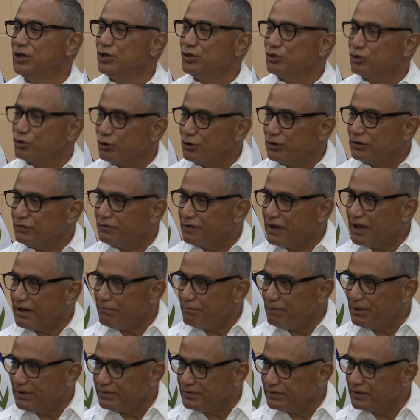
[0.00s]
35
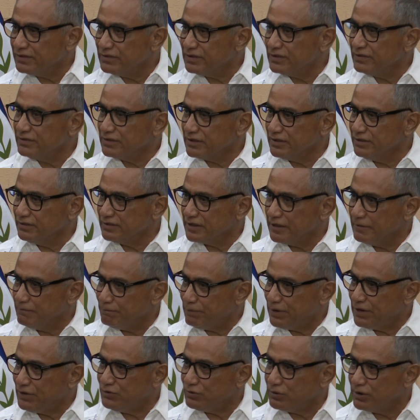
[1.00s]
businesses in San
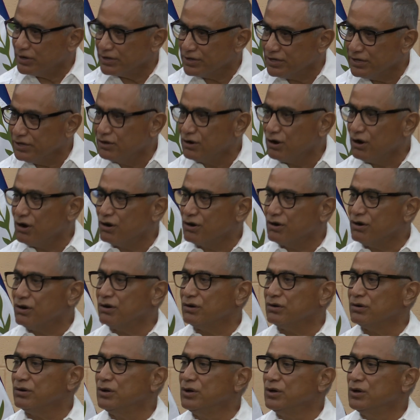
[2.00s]
Pedro and Kikaka
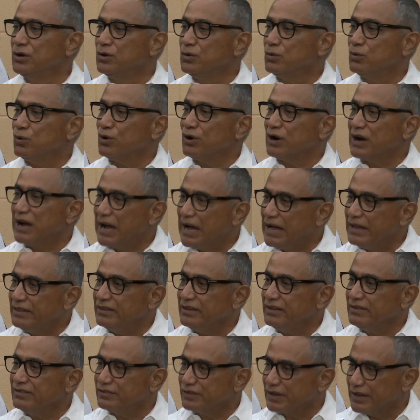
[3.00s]
were
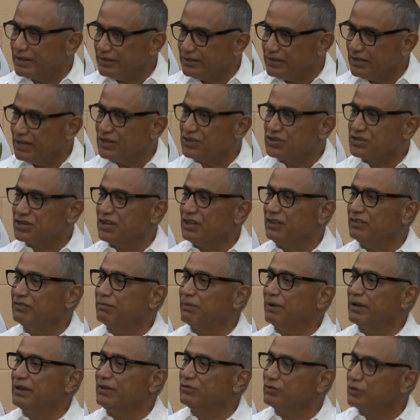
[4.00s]
handed citations
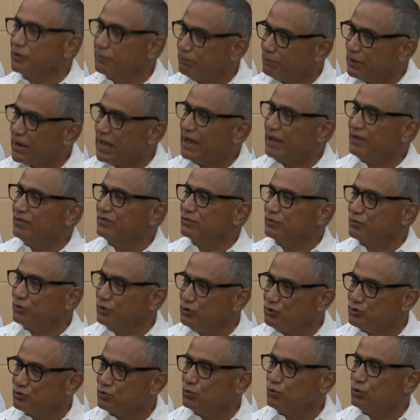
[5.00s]
by the Suppliers
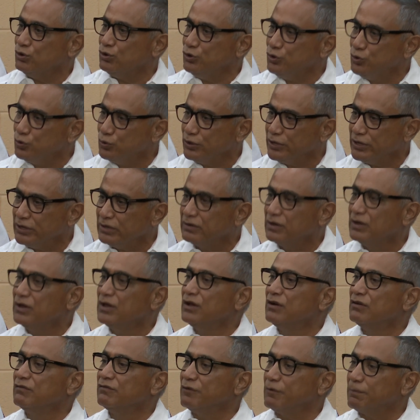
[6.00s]
Control Unit
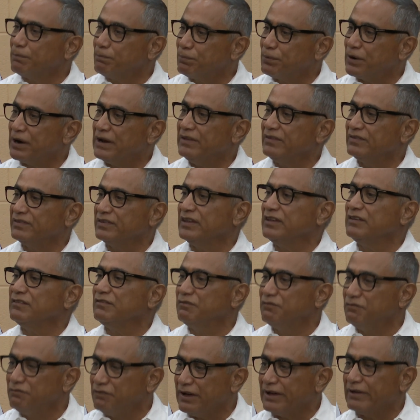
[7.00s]
for pricing
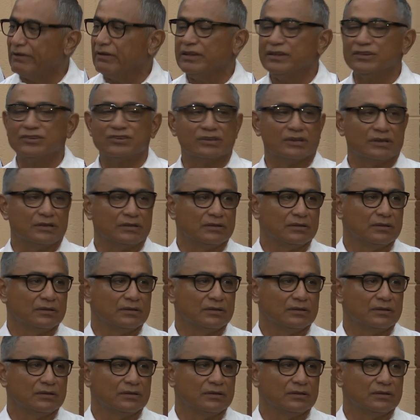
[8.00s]
violation.